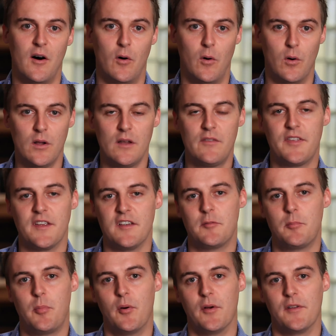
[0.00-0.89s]
All of these
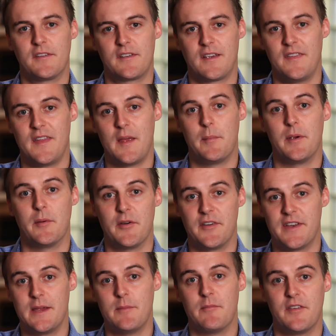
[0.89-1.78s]
points can then be
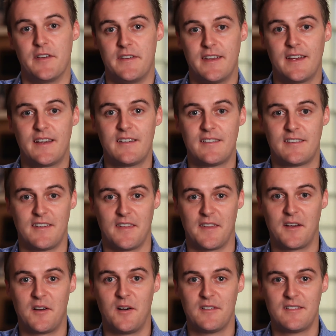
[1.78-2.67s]
redeemed for tickets to
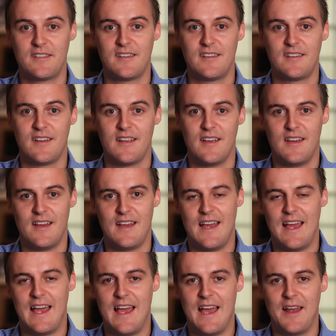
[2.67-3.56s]
the concert
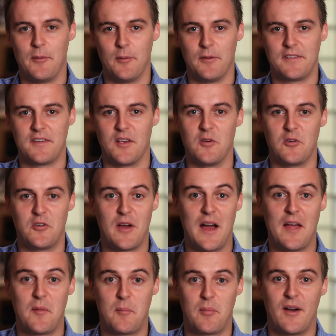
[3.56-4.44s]
and also to
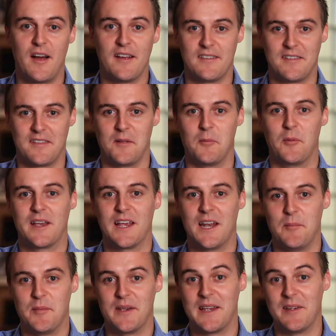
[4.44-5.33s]
other prizes that we're going
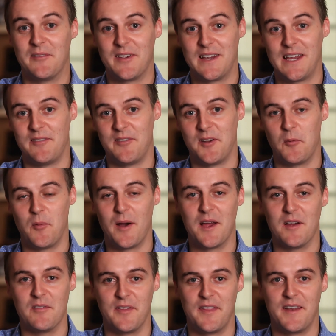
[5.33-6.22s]
to be give, giving
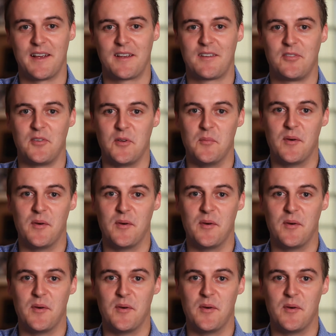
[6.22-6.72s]
away over the next few